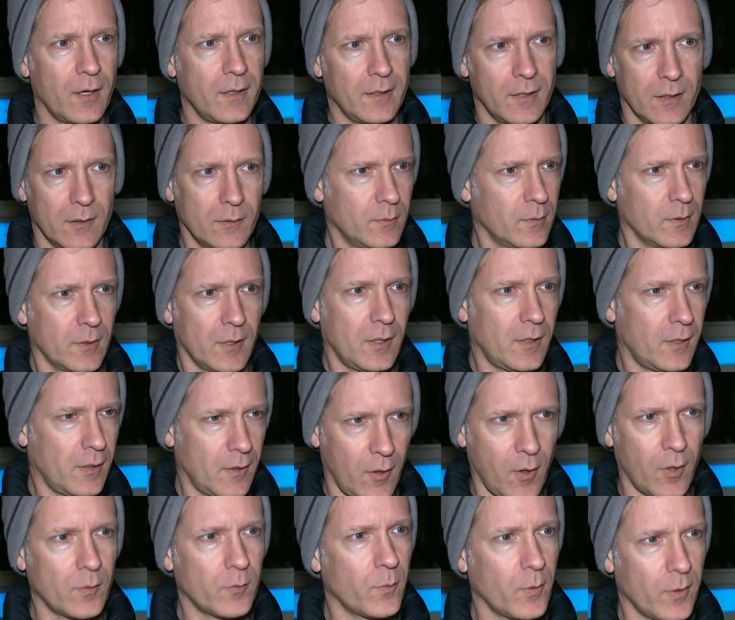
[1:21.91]
You know, we're all
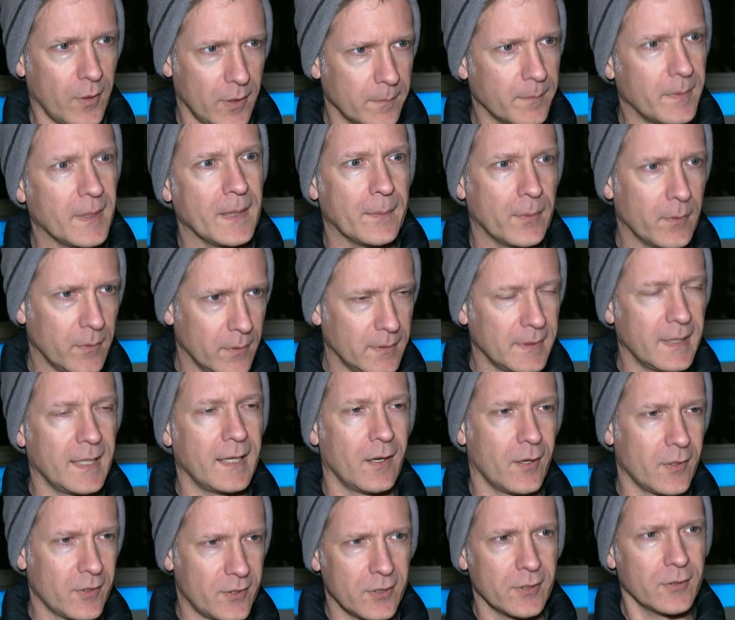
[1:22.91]
hardworking people and they
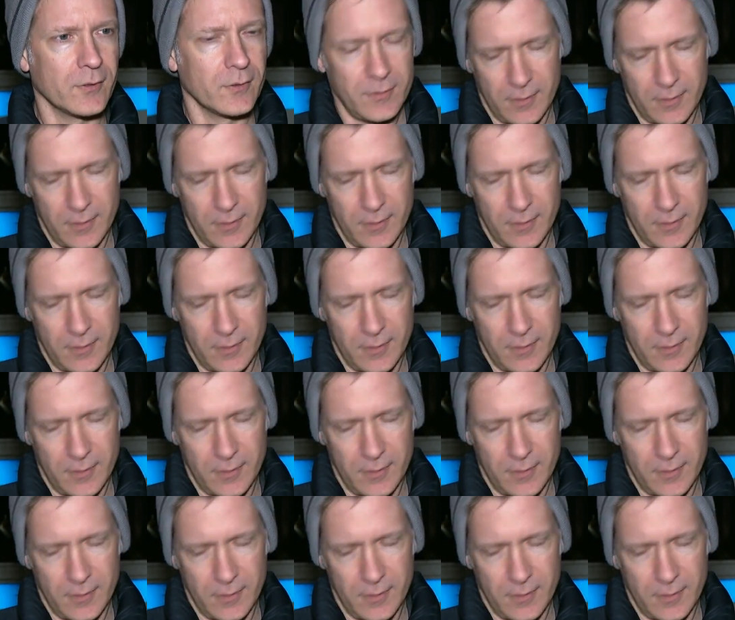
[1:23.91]
are too.